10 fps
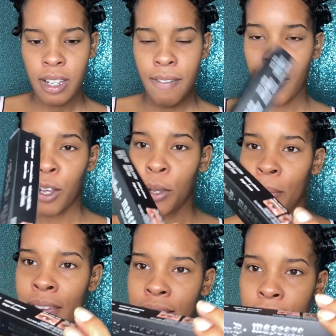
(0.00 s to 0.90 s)

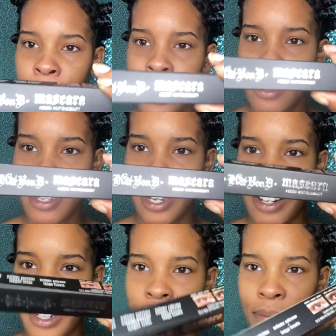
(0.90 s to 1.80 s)
volumizing
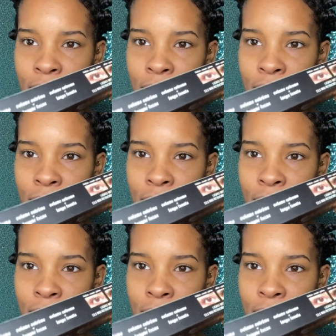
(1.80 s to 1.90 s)
mascara.